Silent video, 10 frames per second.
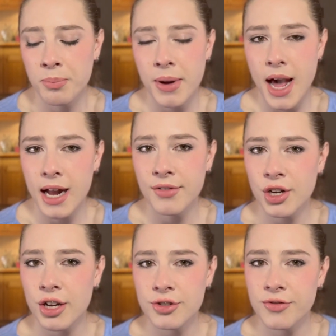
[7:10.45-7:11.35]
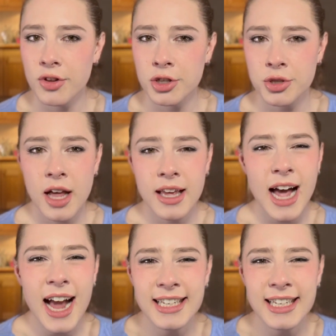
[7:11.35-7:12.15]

but I have a controversial, like, I